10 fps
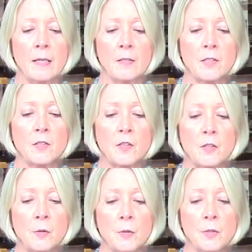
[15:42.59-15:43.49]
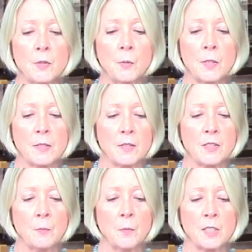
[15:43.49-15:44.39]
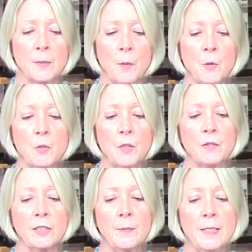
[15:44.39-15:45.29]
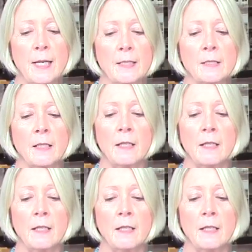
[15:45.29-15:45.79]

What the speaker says: since the new sewer system was supposed to have eliminated